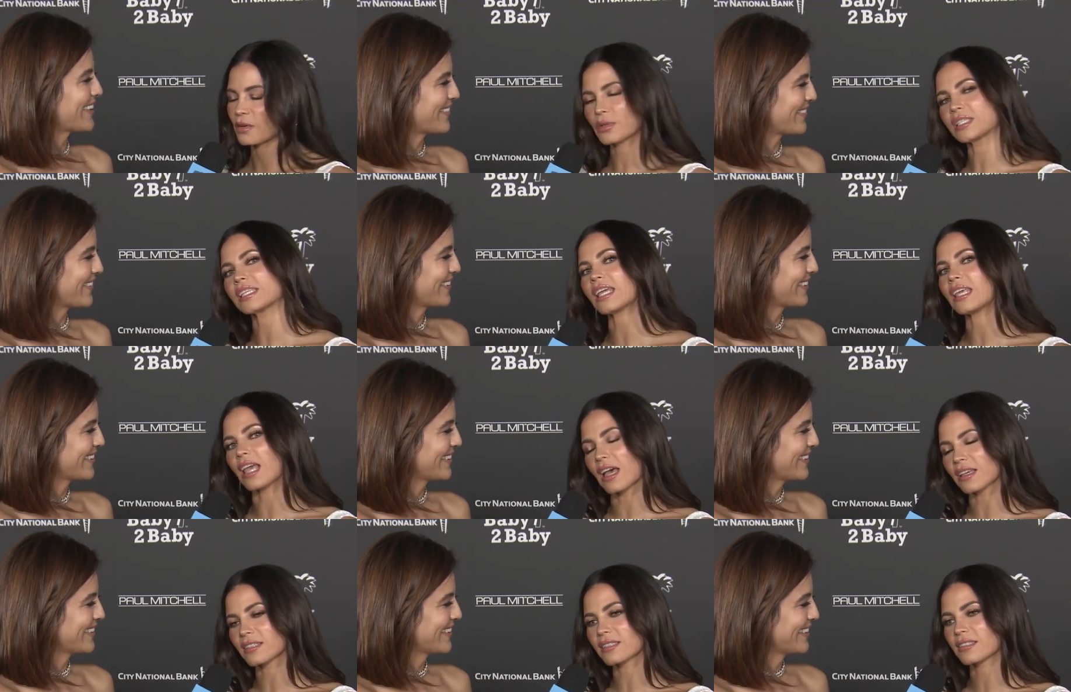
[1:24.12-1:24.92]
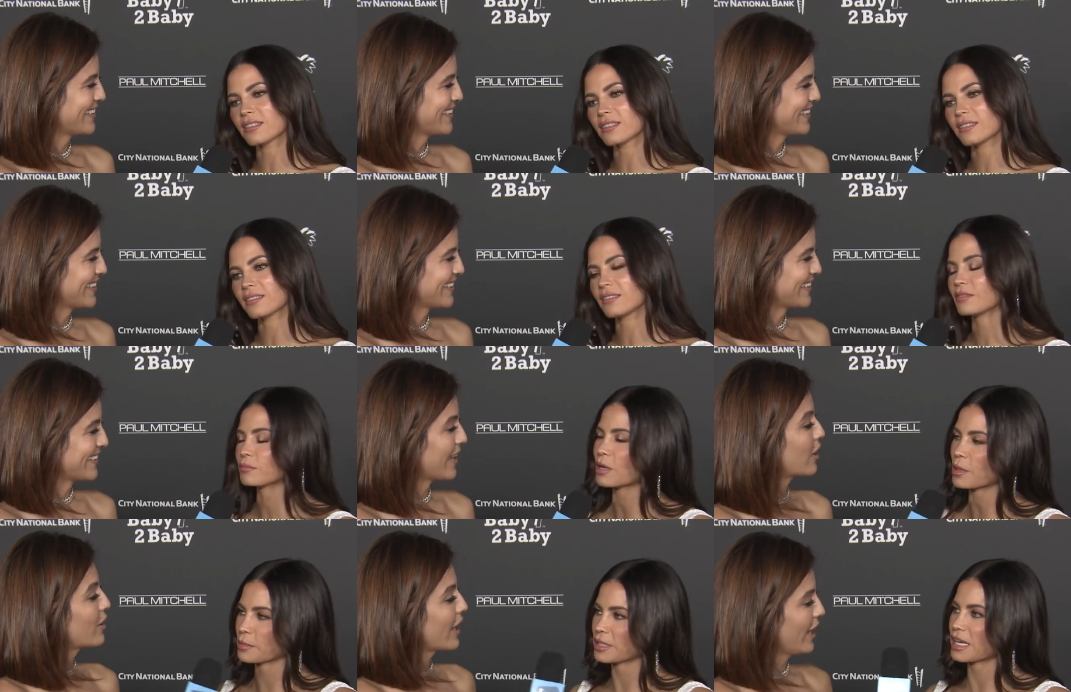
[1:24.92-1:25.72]
Speaker 1: I would say yes,
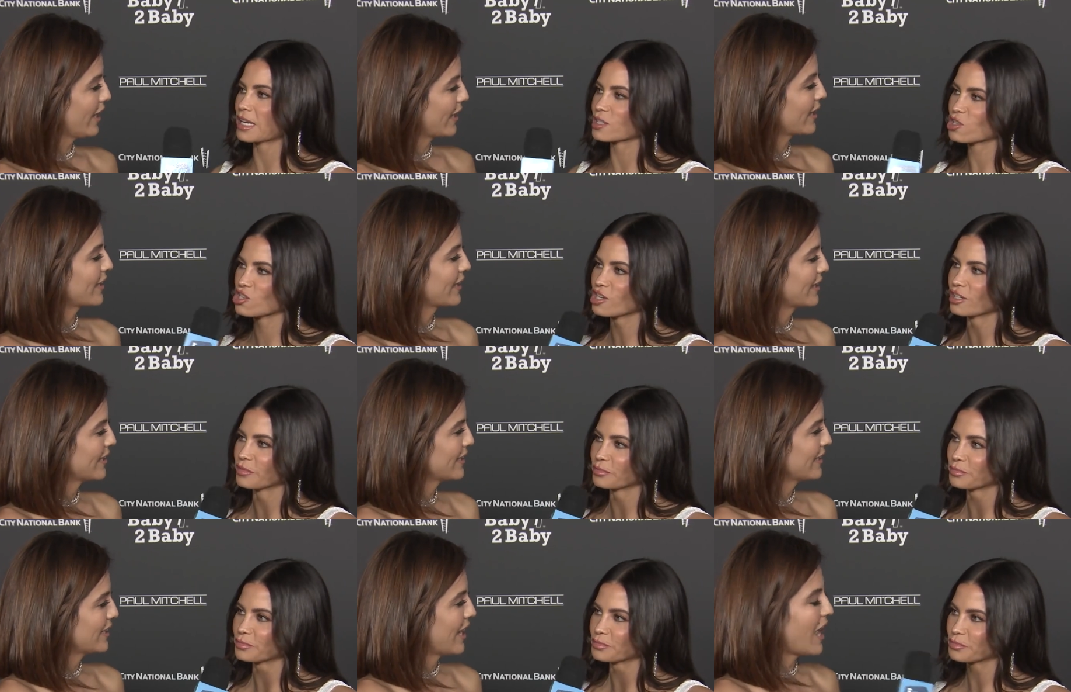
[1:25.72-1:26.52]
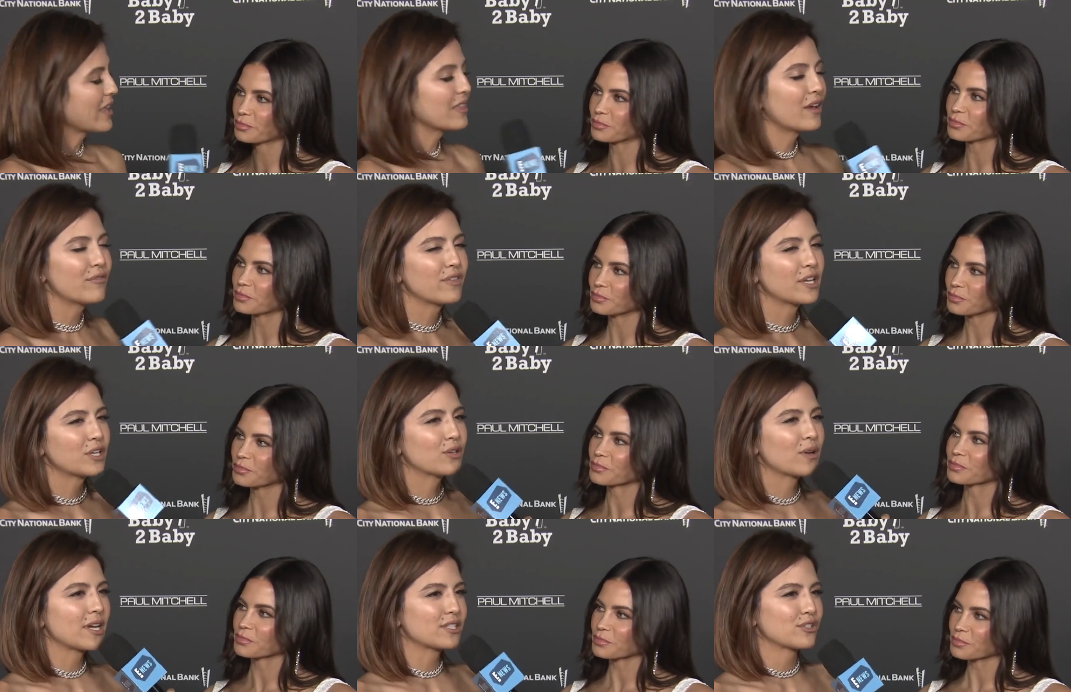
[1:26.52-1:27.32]
probably okay. next year.
Speaker 2: I love
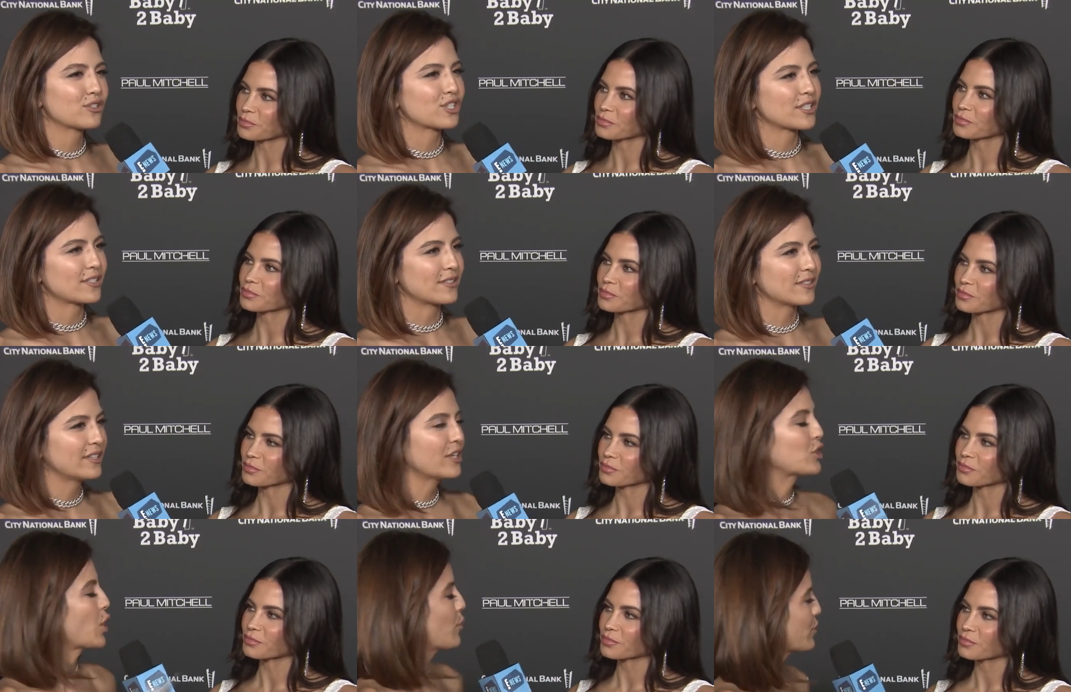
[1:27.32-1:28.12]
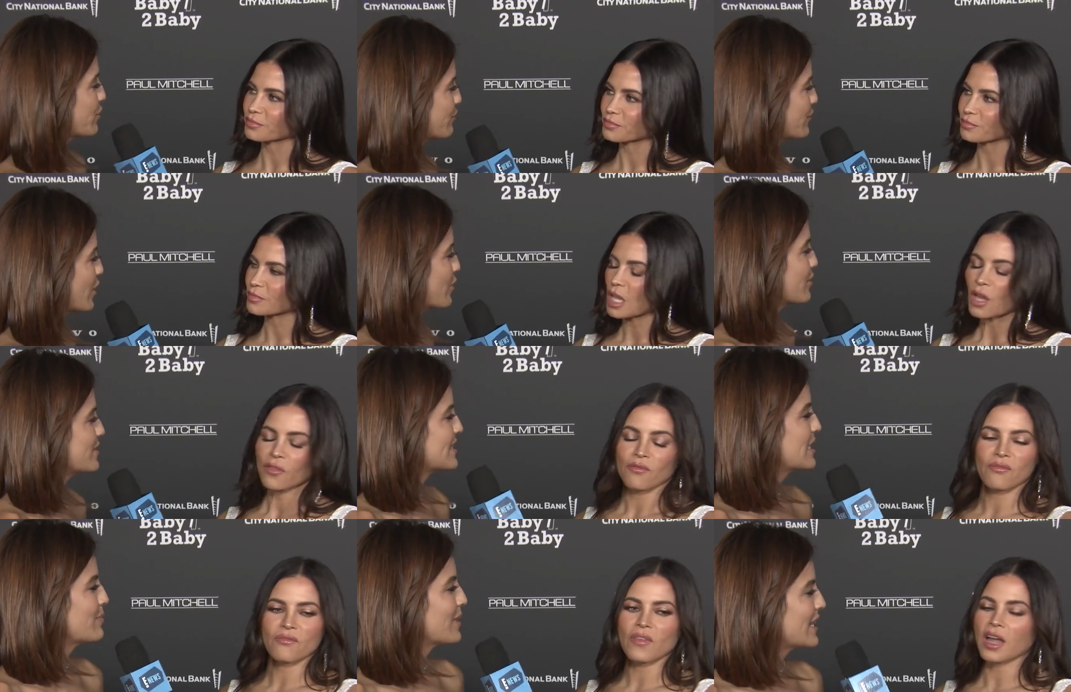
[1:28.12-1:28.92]
that you guys are just you go with the flow. You
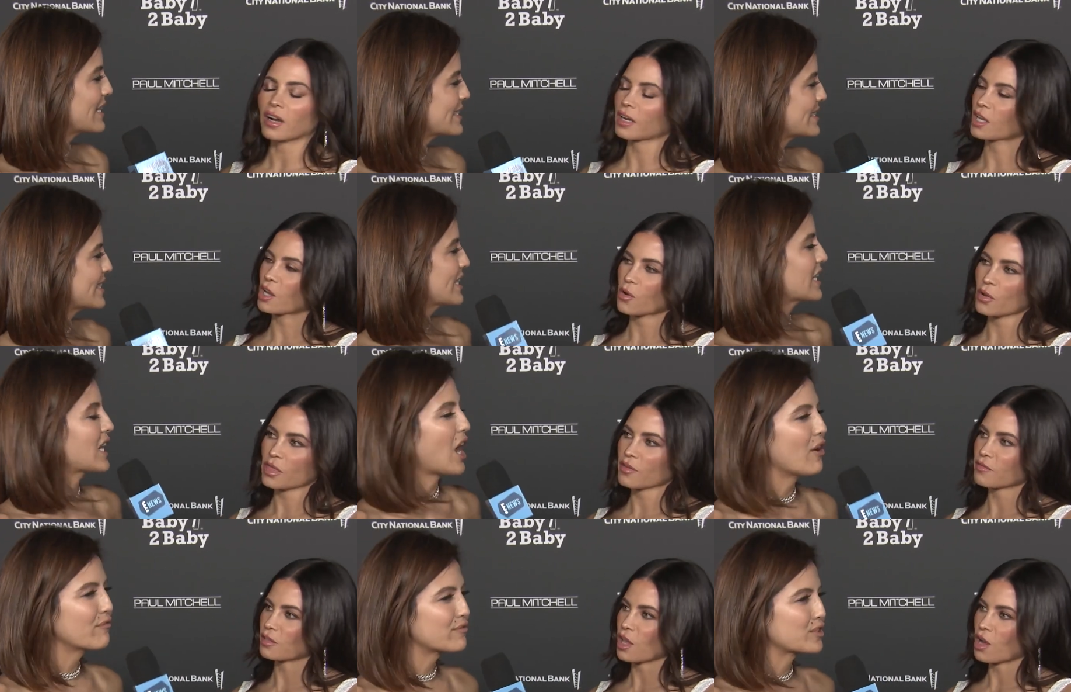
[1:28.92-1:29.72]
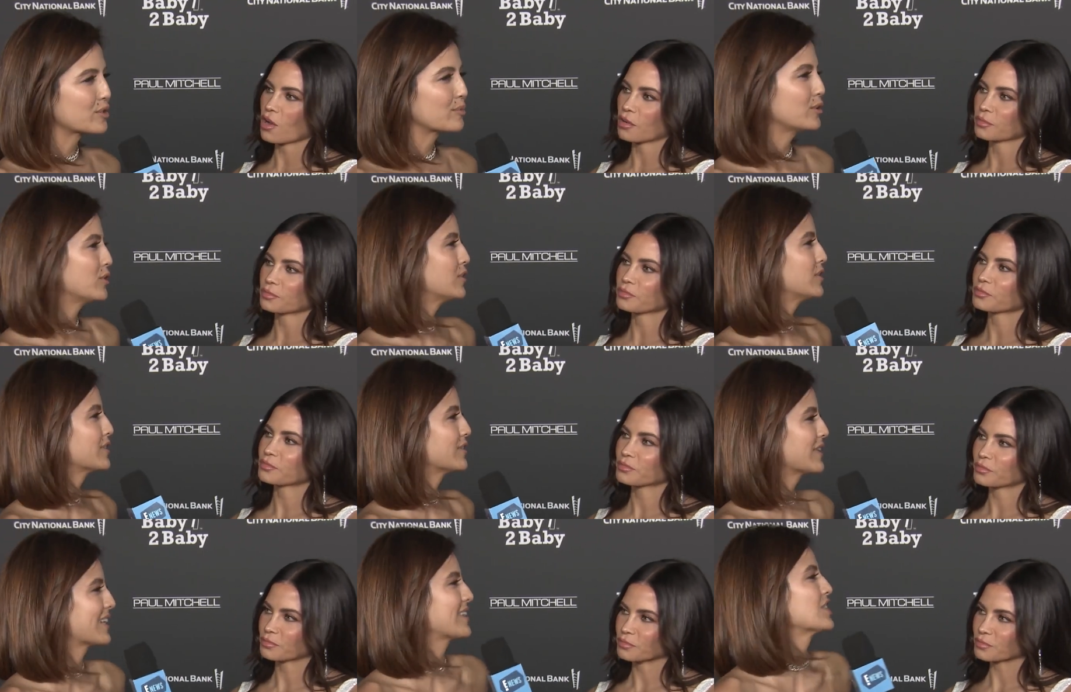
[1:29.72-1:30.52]
seem easy, comfortable.
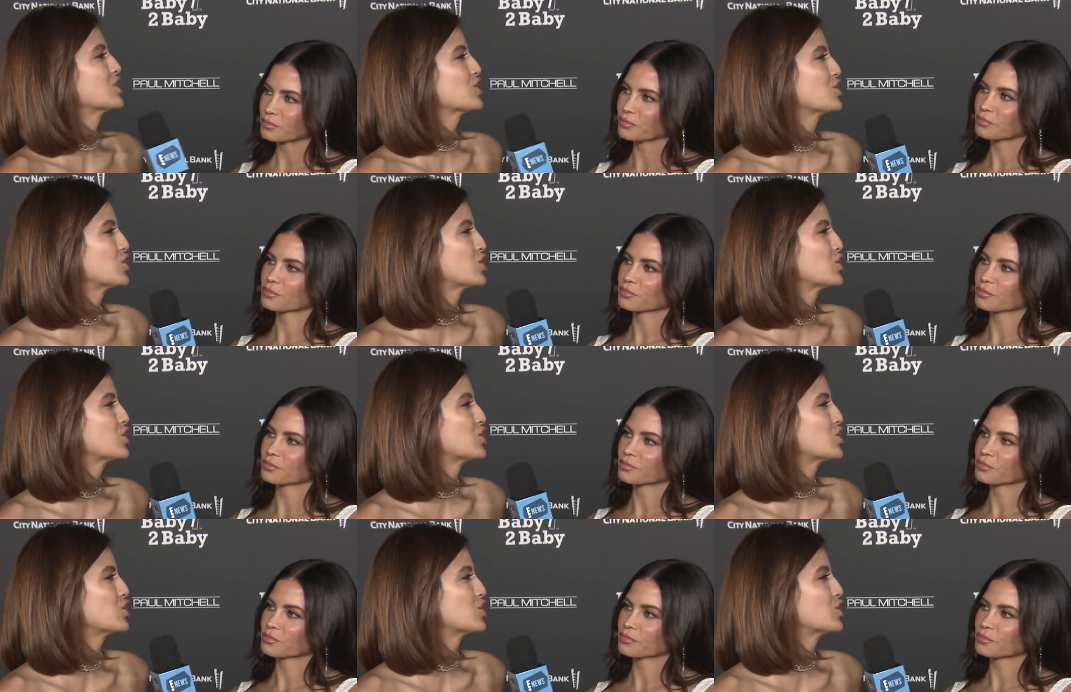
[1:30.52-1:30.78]
You're like, let's